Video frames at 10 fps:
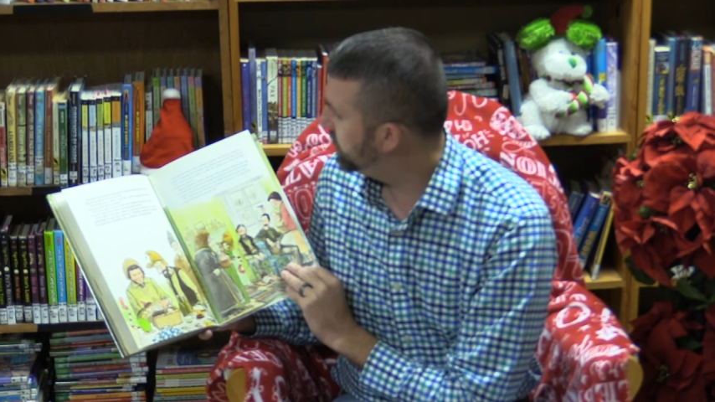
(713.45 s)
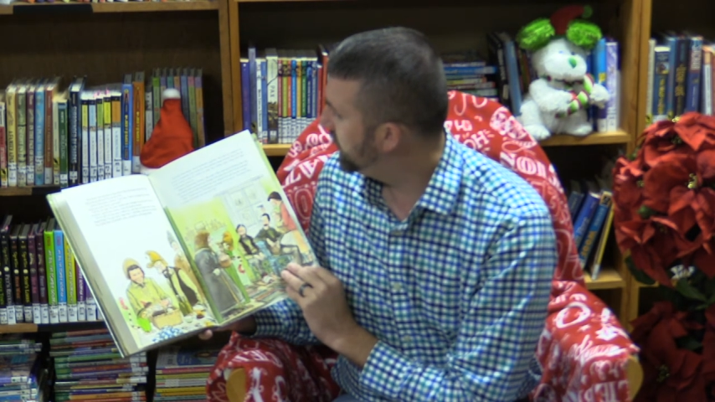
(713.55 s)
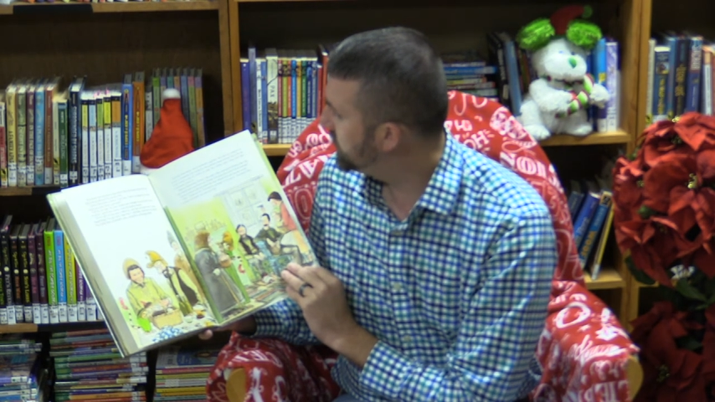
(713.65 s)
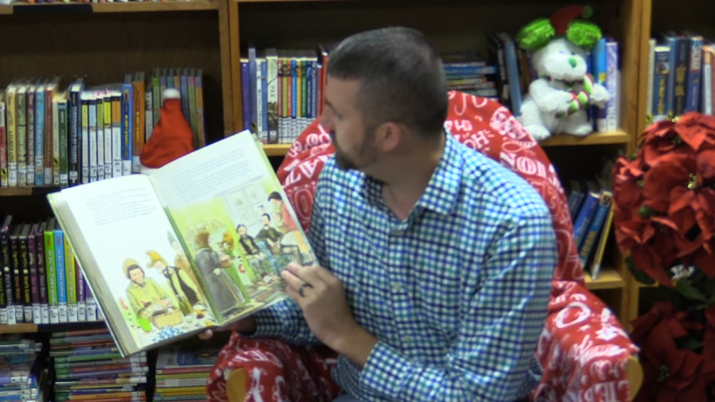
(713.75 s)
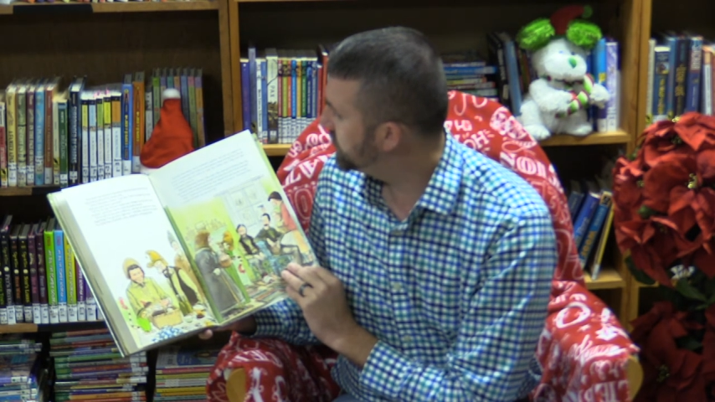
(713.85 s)

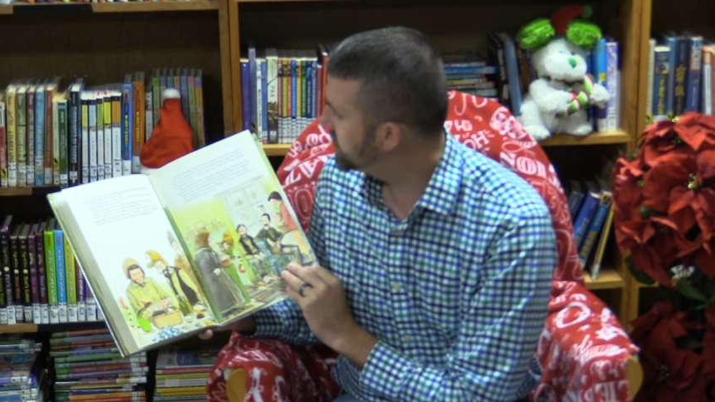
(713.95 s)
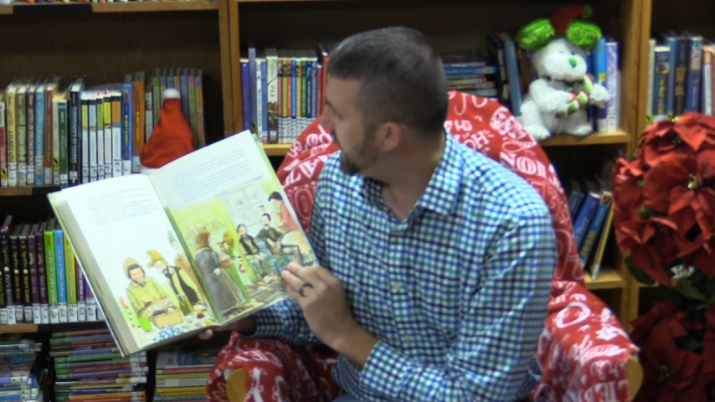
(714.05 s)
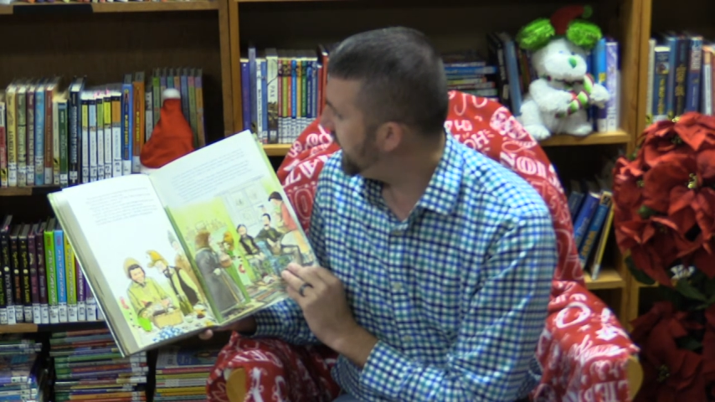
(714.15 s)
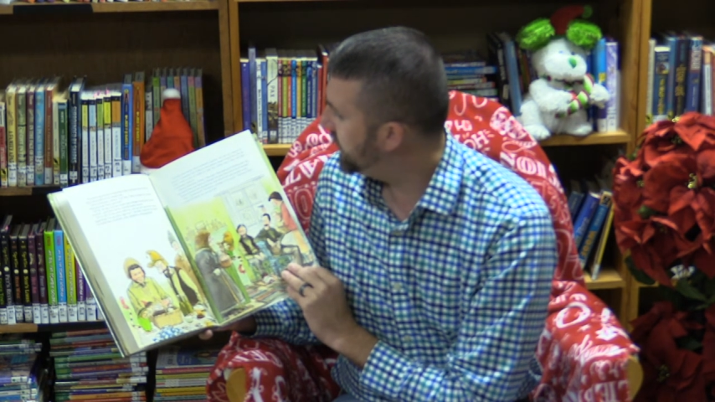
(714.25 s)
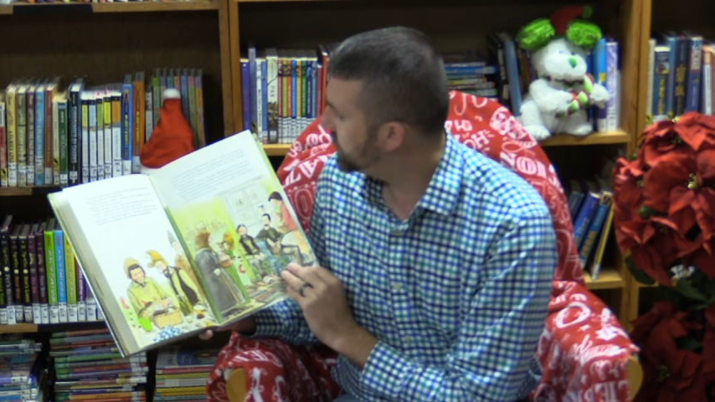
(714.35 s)
Mrs.
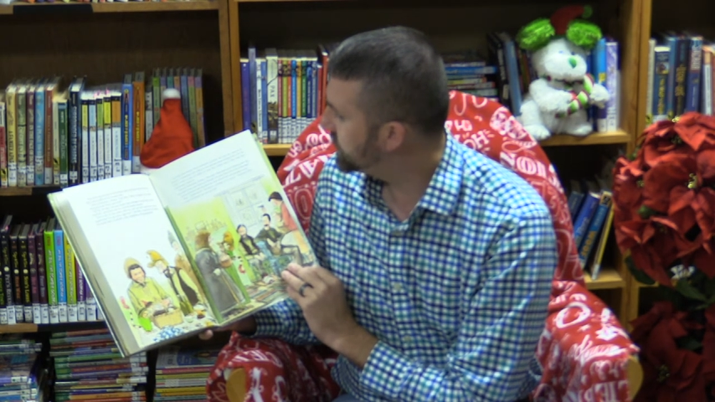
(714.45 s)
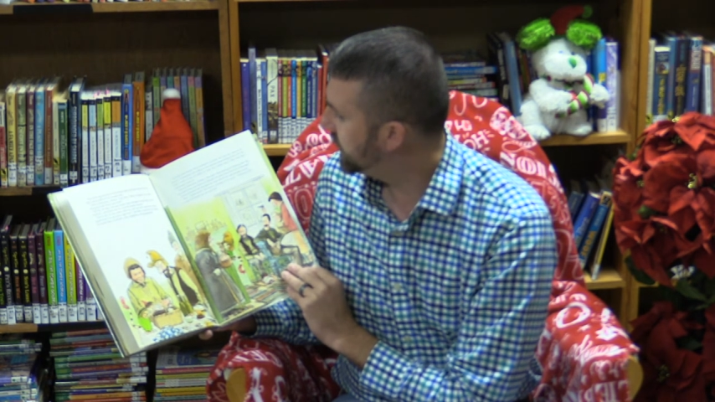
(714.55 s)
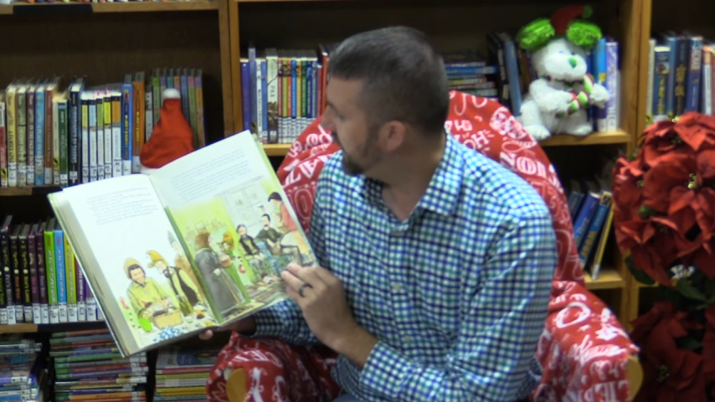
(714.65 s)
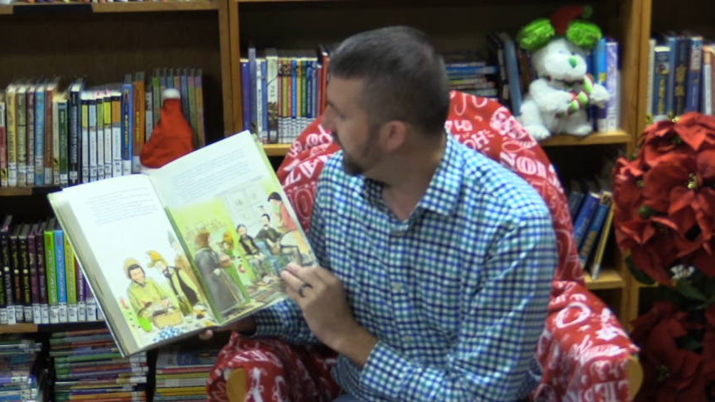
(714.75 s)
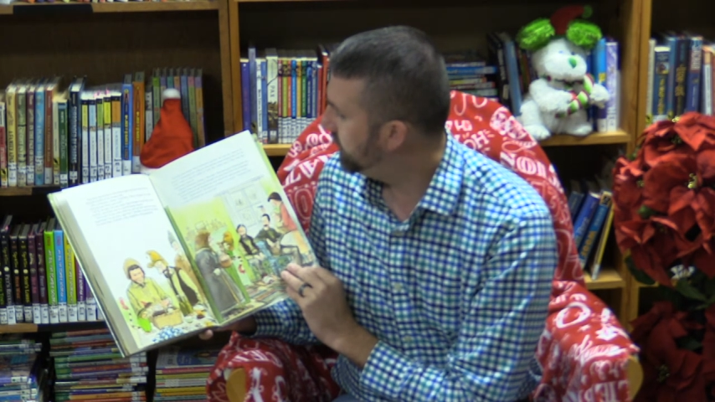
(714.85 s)

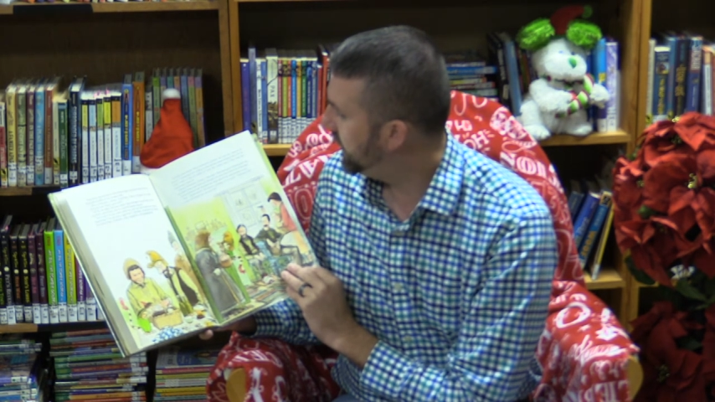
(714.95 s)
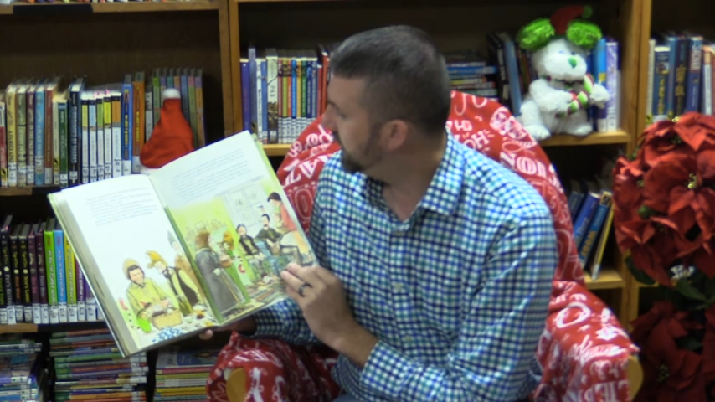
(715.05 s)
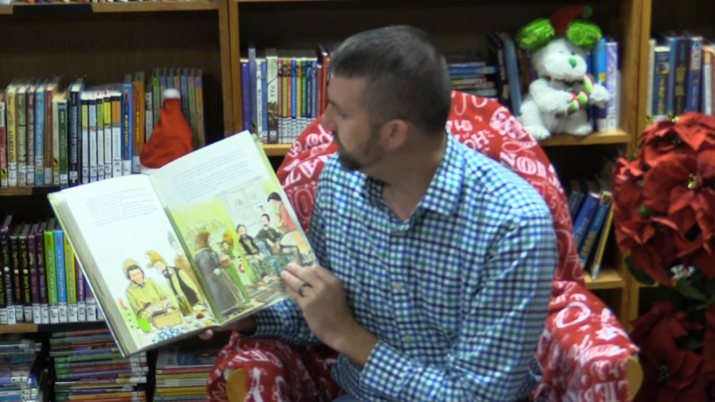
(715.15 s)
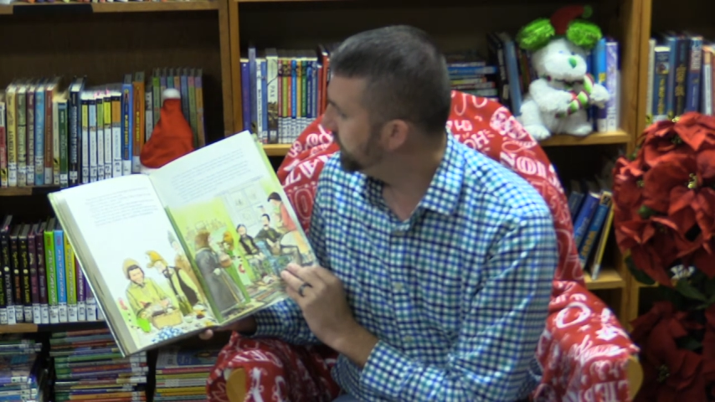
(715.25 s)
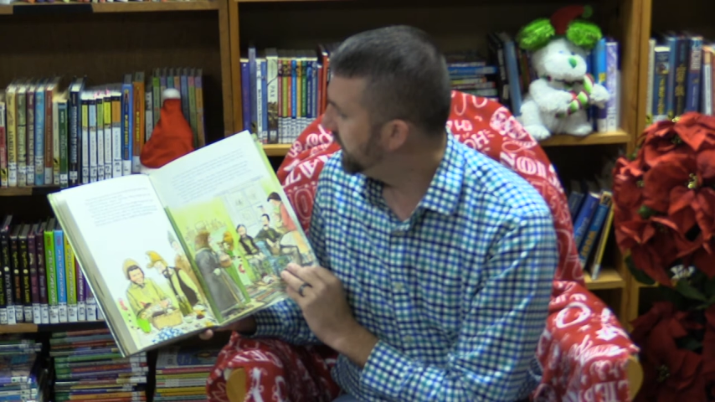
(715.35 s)
Anderson came
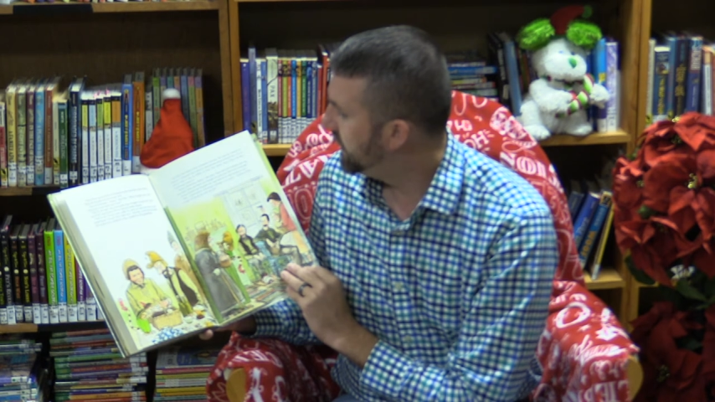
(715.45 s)
in.